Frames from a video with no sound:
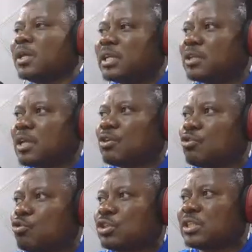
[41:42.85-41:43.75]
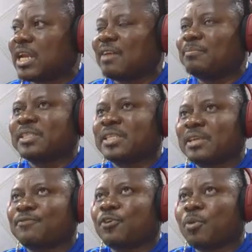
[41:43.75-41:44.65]
There's not a coach that have been
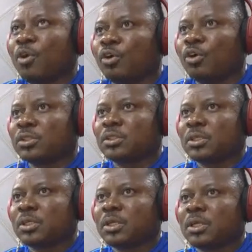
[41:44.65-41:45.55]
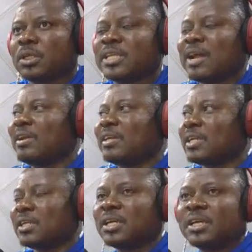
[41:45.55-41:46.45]
taken from us
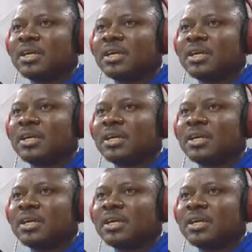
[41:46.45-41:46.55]
directly.